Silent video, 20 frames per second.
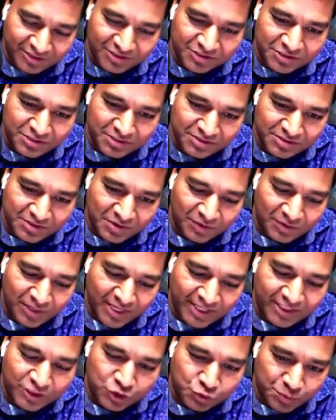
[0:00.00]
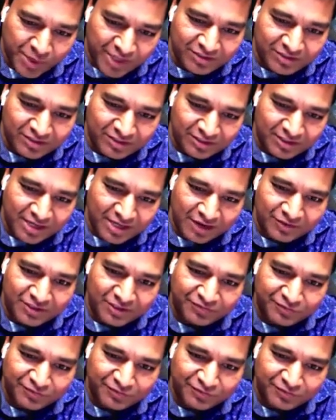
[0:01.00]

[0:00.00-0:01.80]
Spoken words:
So like, especially now the